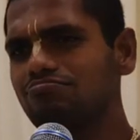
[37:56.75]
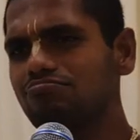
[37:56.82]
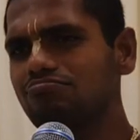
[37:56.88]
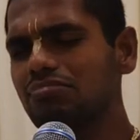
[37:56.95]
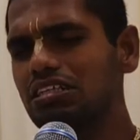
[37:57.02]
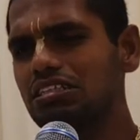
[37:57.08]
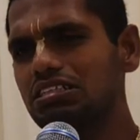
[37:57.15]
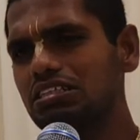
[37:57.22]

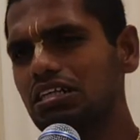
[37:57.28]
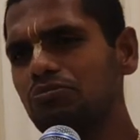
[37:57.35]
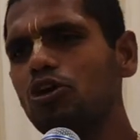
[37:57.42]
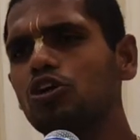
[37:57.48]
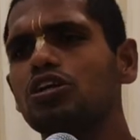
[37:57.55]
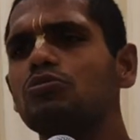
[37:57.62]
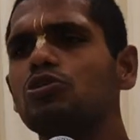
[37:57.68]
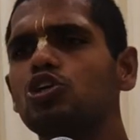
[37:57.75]
but I'm
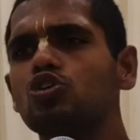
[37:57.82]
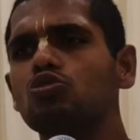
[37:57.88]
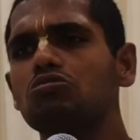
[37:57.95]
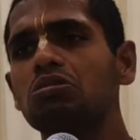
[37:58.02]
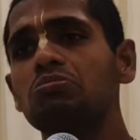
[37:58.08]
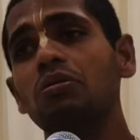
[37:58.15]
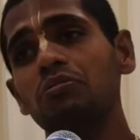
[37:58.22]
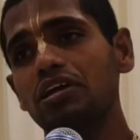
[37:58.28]
not able to
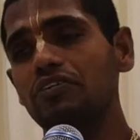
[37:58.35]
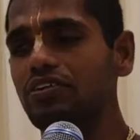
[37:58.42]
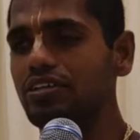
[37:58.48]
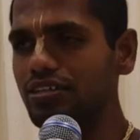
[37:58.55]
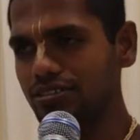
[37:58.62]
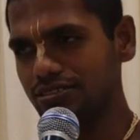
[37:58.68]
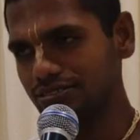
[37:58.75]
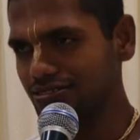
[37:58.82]
remember
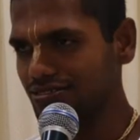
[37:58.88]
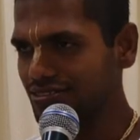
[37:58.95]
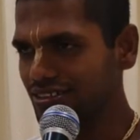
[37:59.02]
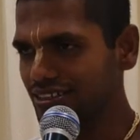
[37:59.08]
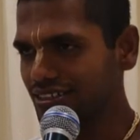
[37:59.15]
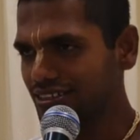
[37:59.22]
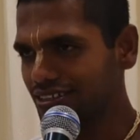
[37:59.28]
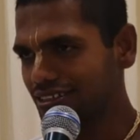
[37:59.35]
everything.
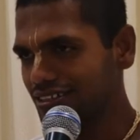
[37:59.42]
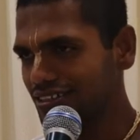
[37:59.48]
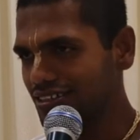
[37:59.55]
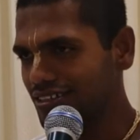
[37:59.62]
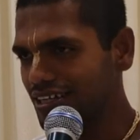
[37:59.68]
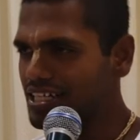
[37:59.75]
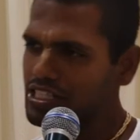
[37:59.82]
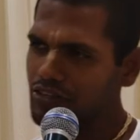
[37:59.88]
Has